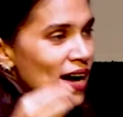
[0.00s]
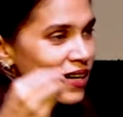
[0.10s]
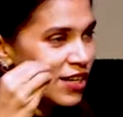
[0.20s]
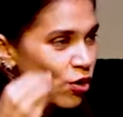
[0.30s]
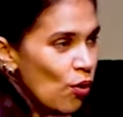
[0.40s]

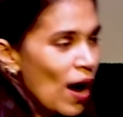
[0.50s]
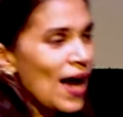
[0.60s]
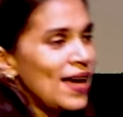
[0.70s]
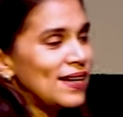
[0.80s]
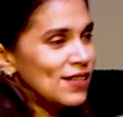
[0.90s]
are
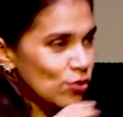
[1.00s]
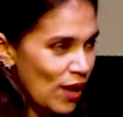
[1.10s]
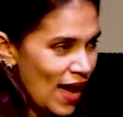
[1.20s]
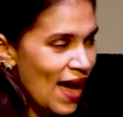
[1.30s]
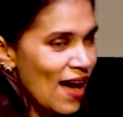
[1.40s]
required
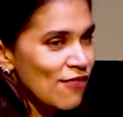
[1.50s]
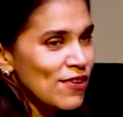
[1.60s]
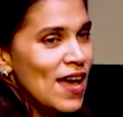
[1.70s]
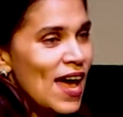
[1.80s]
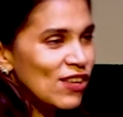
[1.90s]
to
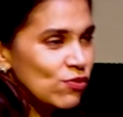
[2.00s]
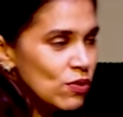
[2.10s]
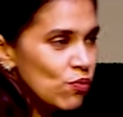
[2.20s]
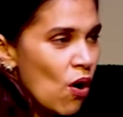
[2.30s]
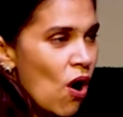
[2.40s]
have as
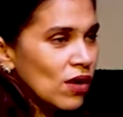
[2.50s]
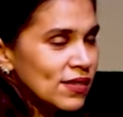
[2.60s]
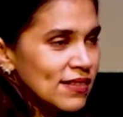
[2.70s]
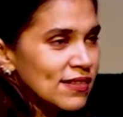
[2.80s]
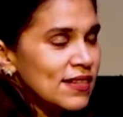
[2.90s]
we
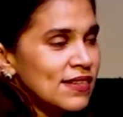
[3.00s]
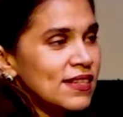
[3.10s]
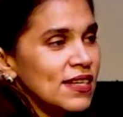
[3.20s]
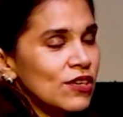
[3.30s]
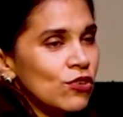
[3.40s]
walk this
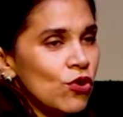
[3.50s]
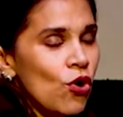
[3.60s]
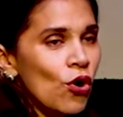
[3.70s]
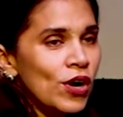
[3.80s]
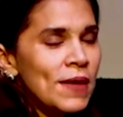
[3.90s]
Christian
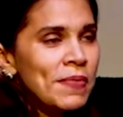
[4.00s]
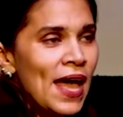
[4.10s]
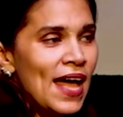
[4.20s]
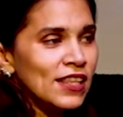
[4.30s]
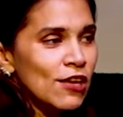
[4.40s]
road,
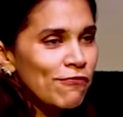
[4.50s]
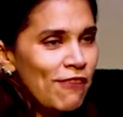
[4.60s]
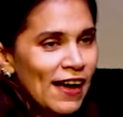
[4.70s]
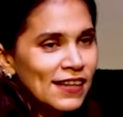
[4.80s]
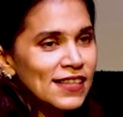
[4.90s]
and the
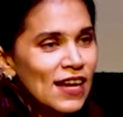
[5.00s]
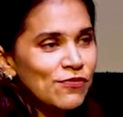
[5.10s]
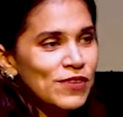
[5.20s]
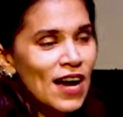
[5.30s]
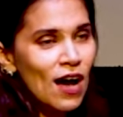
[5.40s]
fact
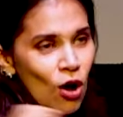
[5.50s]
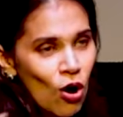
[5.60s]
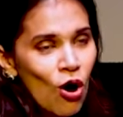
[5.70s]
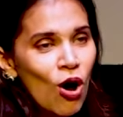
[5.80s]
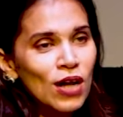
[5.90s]
that we are
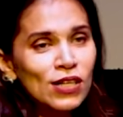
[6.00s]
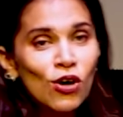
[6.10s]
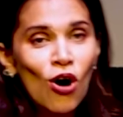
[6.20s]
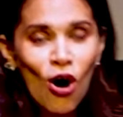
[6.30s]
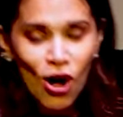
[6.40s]
all
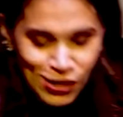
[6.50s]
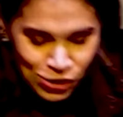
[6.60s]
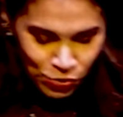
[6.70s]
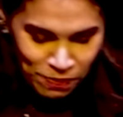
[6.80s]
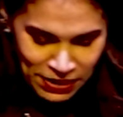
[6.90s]

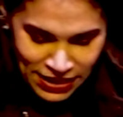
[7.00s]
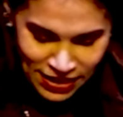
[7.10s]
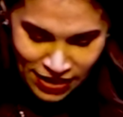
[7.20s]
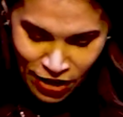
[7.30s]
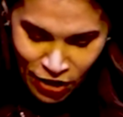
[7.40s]
called to
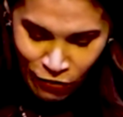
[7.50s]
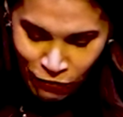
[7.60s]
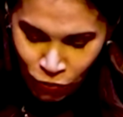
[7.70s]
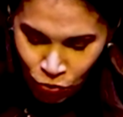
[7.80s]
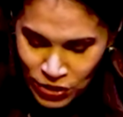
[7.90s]
be
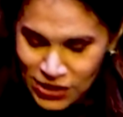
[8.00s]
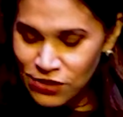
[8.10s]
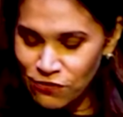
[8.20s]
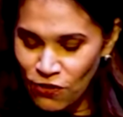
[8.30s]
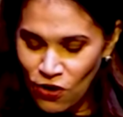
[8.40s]

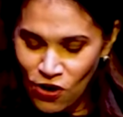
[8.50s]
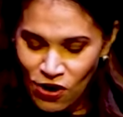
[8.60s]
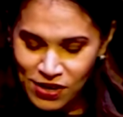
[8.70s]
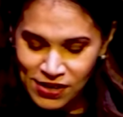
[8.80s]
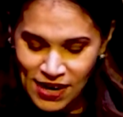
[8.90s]
fools
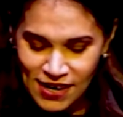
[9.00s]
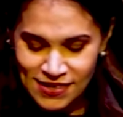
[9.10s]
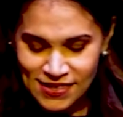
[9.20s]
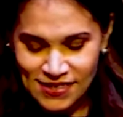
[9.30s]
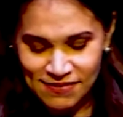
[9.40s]
for
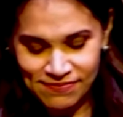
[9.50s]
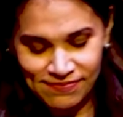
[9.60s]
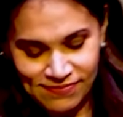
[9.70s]
Christ.